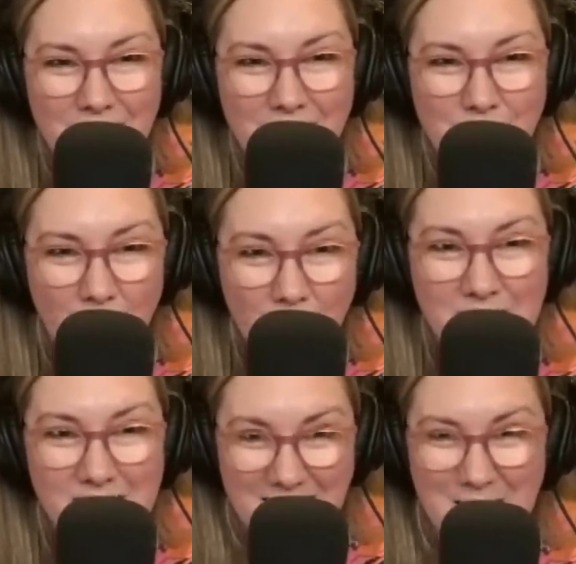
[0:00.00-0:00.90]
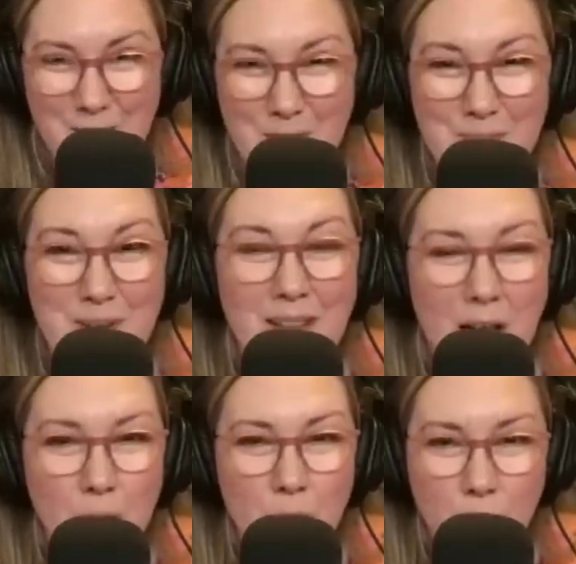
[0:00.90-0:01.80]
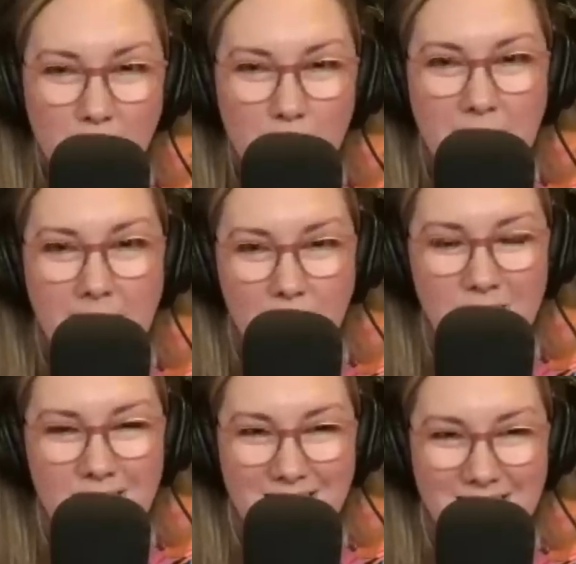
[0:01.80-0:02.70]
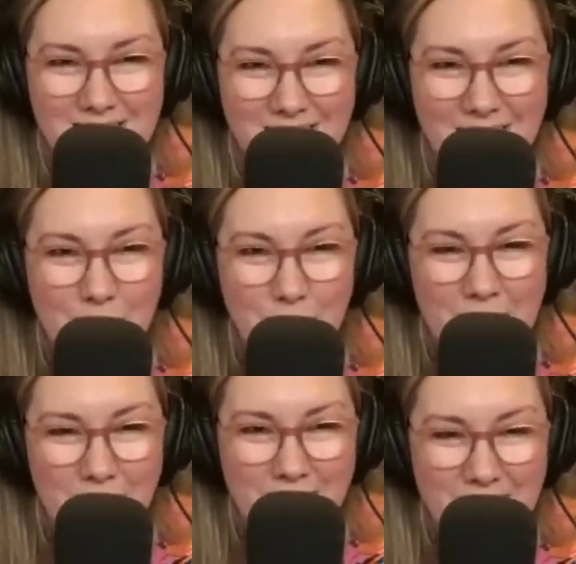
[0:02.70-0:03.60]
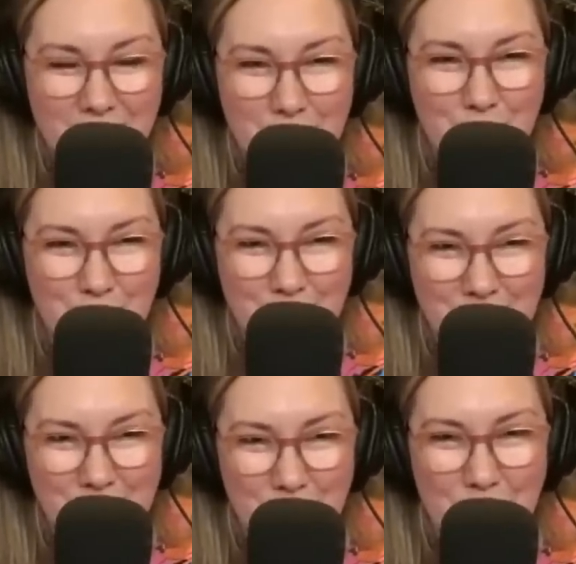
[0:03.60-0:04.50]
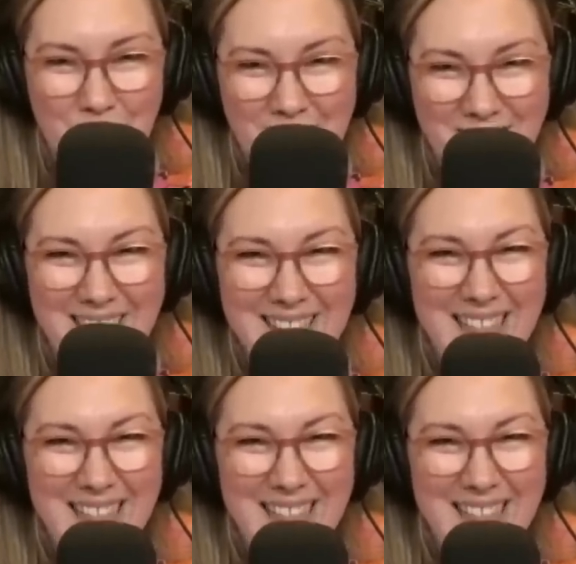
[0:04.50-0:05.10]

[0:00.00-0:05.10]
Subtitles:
fucks in this movie. But like, I'm like, we could be counting this. Like, you count kills for John Wick, right?